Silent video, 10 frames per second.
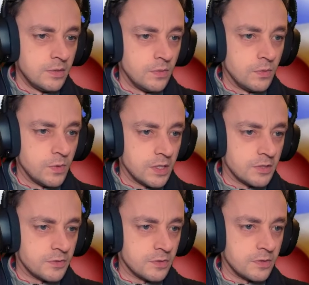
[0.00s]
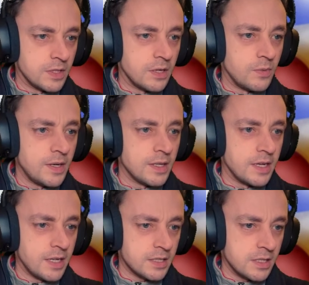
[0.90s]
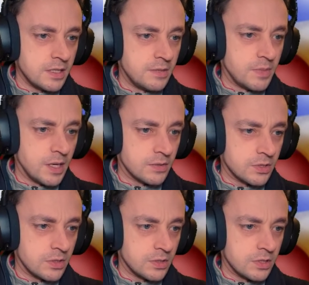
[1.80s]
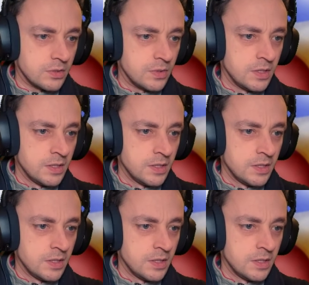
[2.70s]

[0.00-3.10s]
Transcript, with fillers: Wonderful. Now, where the heck's that imp house got to?